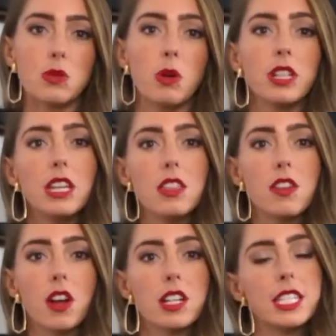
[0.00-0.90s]
We'll
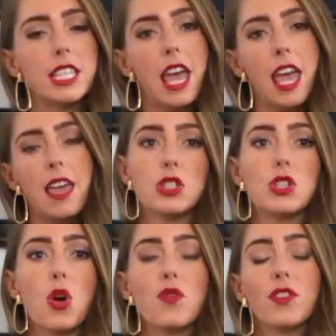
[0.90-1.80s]
either say,
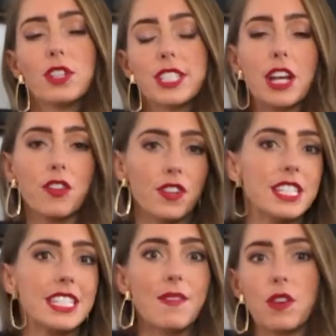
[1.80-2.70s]
take our
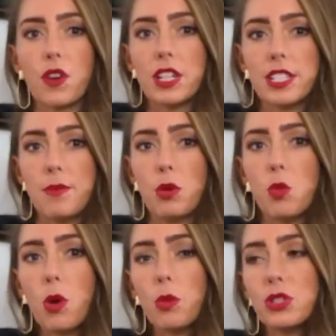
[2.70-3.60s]
Friendsgiving for example,
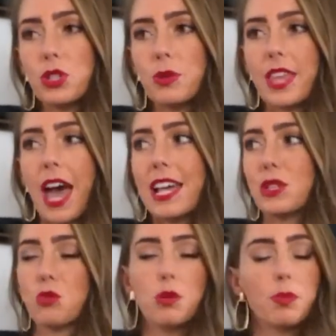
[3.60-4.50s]
what we'll do with that is
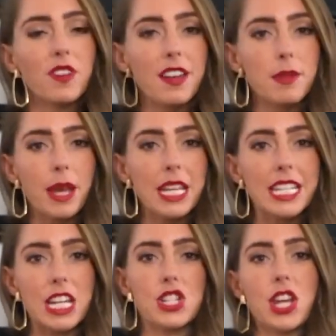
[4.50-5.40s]
we'll provide the main
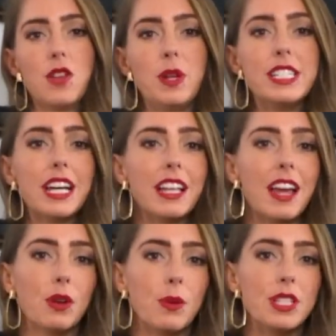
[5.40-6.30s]
dish and we tell
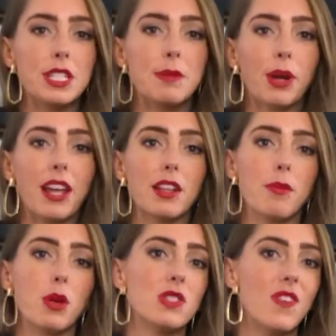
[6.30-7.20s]
everyone to bring their
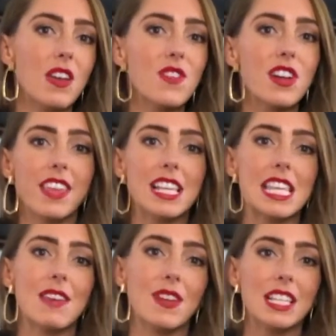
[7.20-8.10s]
most favorite
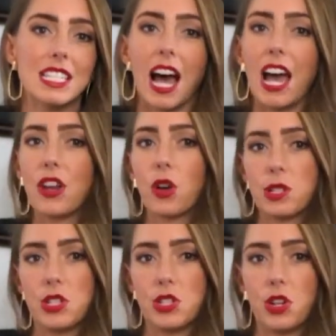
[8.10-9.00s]
Thanksgiving side or
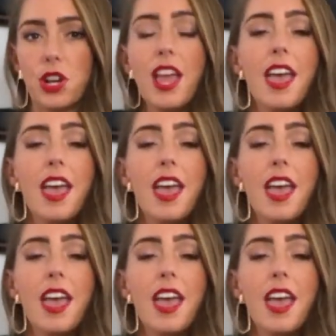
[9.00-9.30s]
dessert,